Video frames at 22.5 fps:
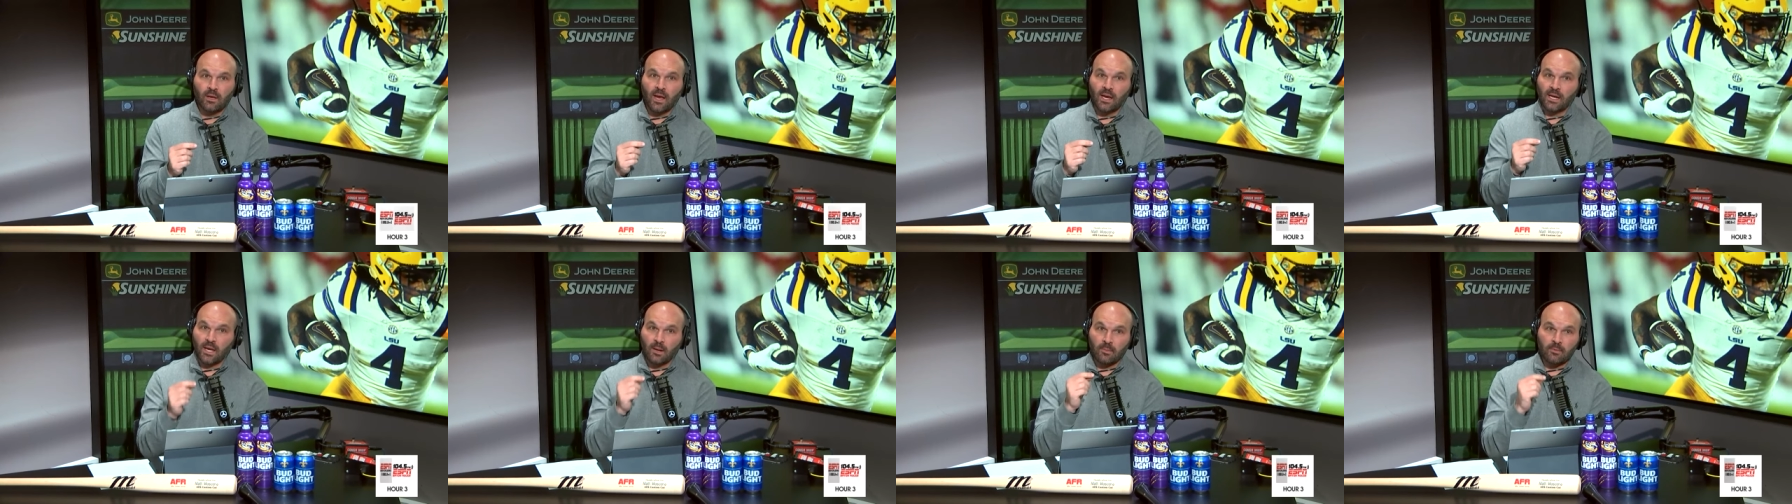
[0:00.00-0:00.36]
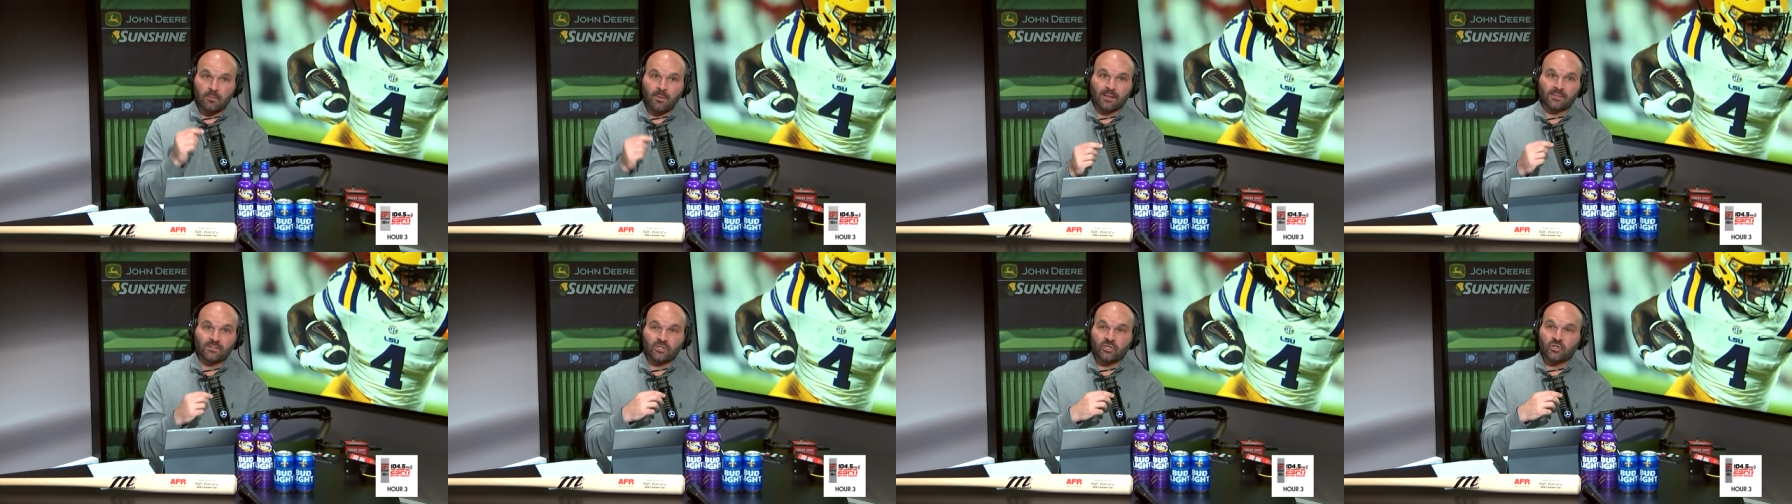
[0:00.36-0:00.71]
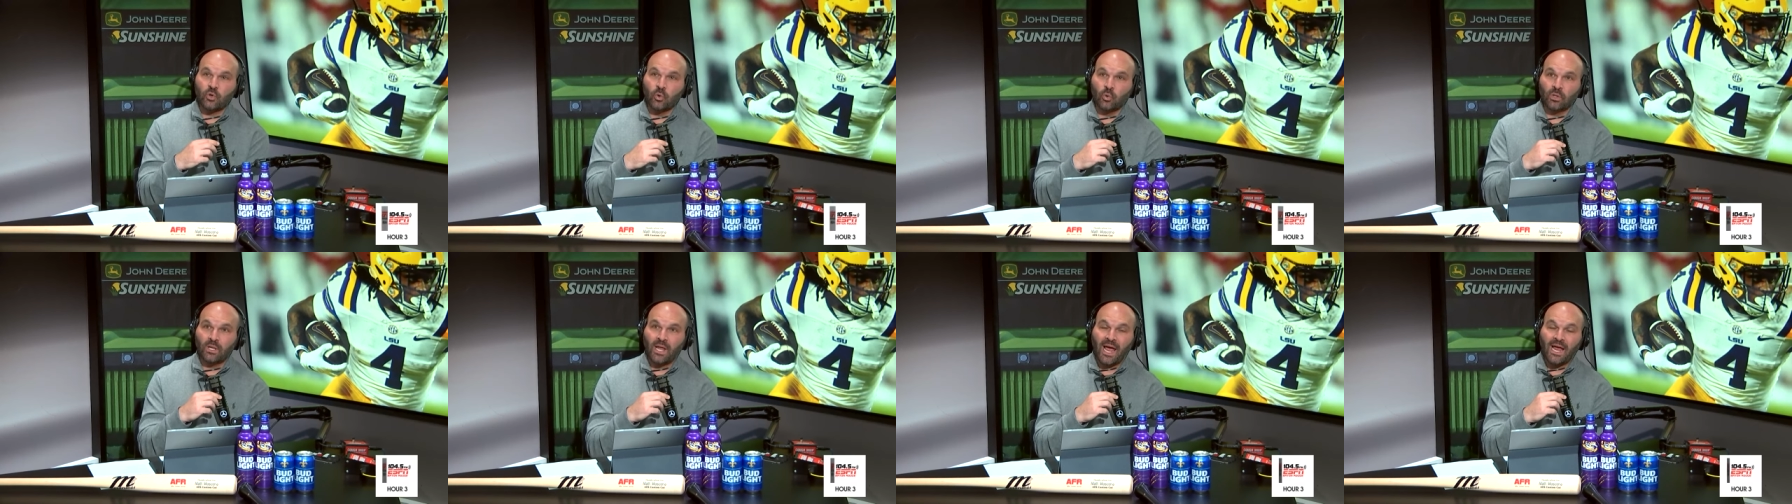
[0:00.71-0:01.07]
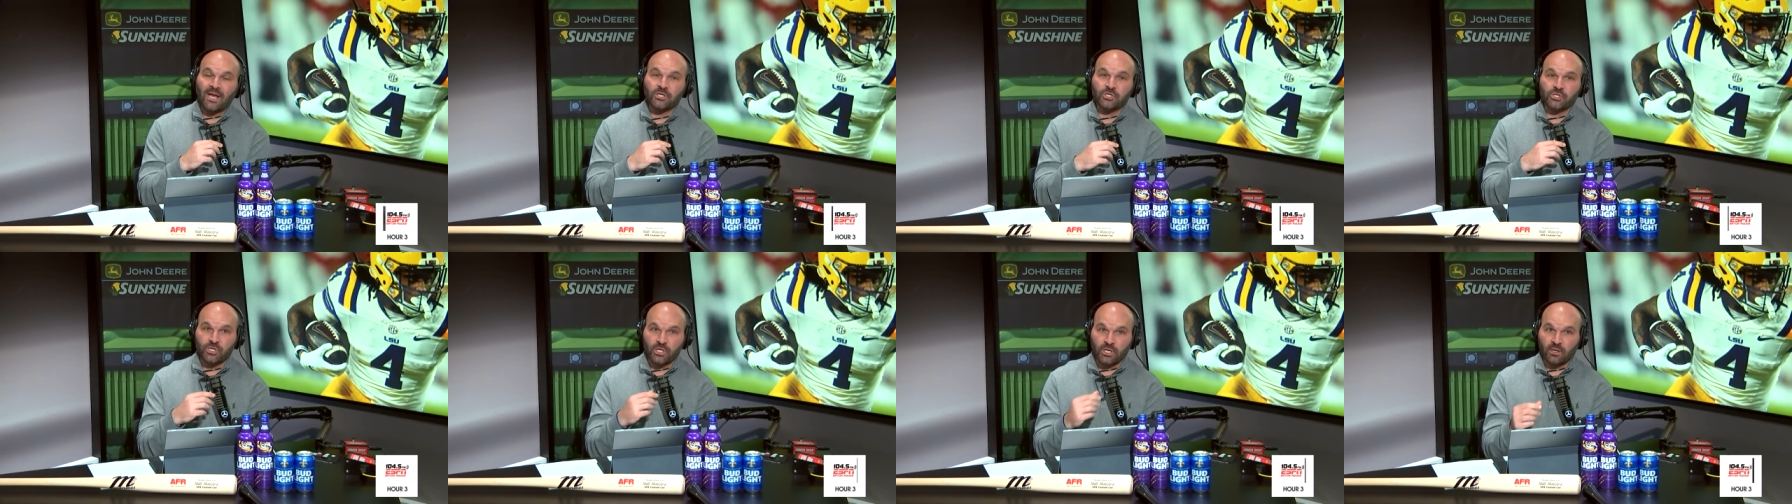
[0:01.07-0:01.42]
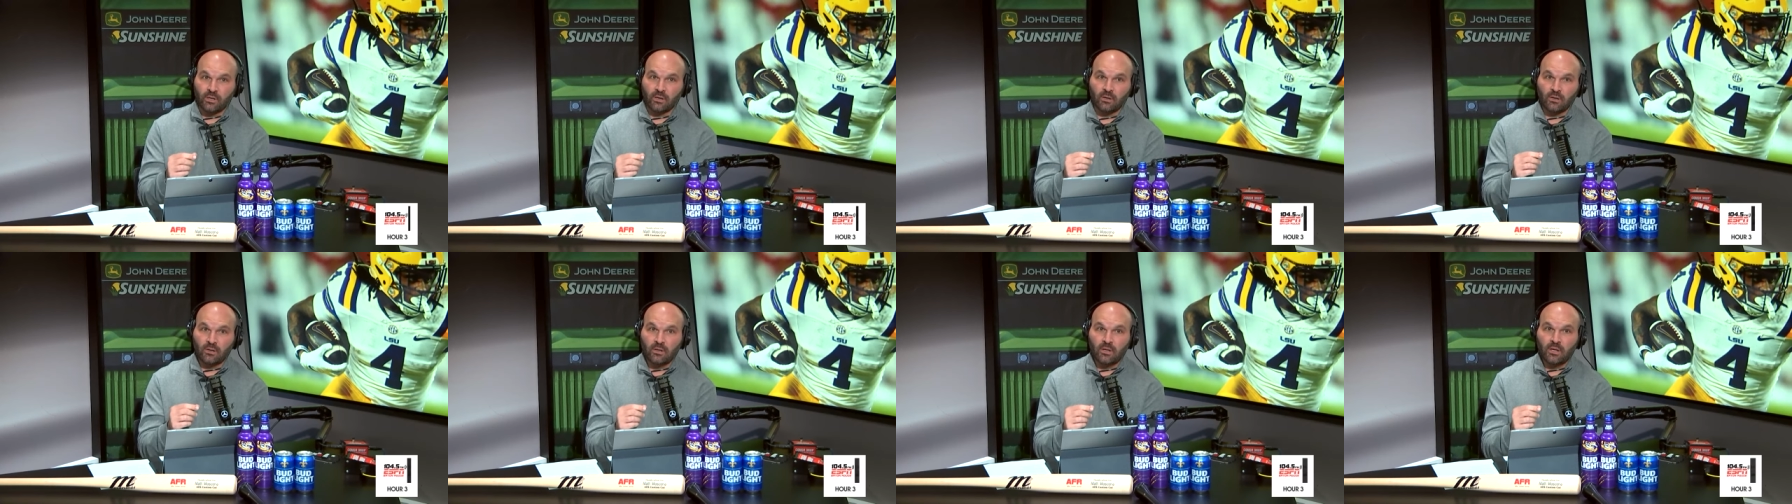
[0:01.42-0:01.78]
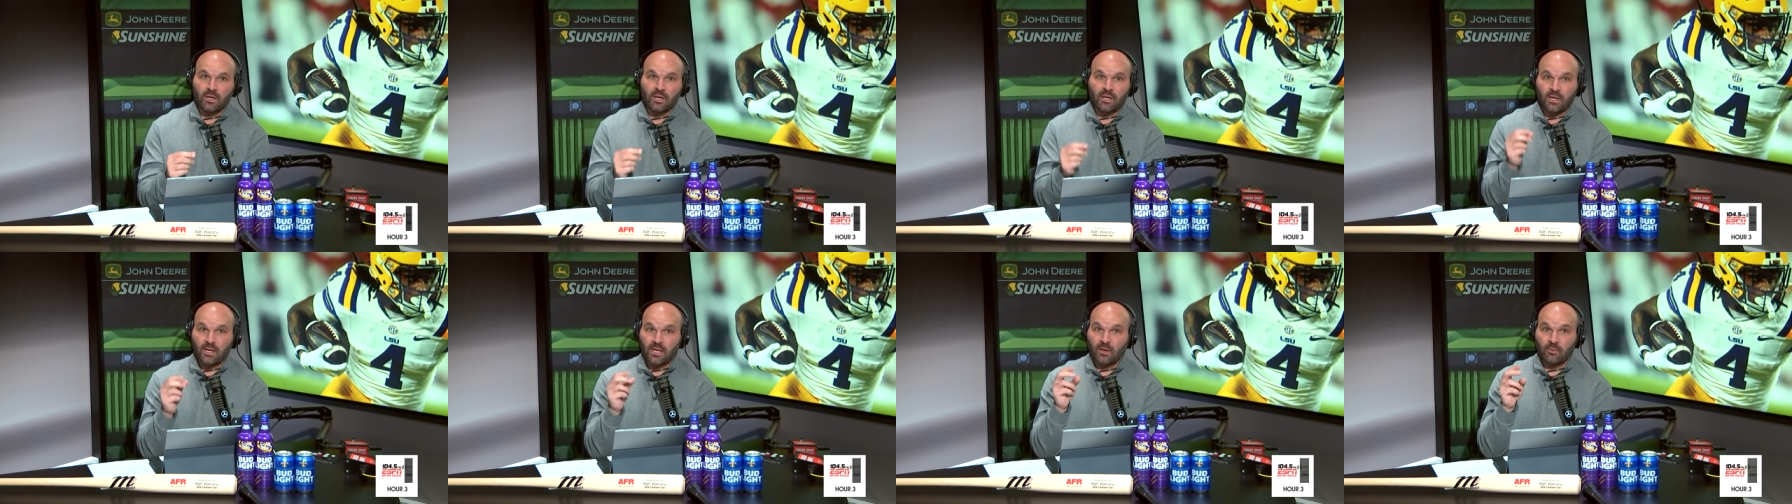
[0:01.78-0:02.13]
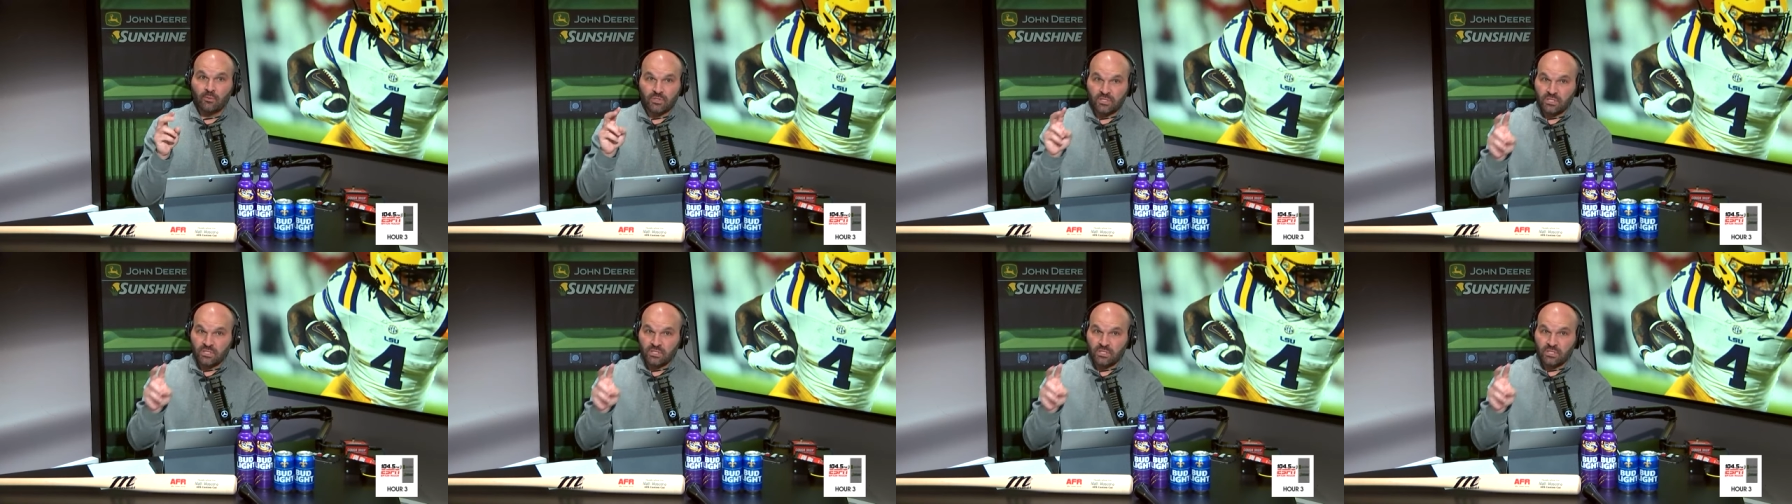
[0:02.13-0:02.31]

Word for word: And coming back to school last year, he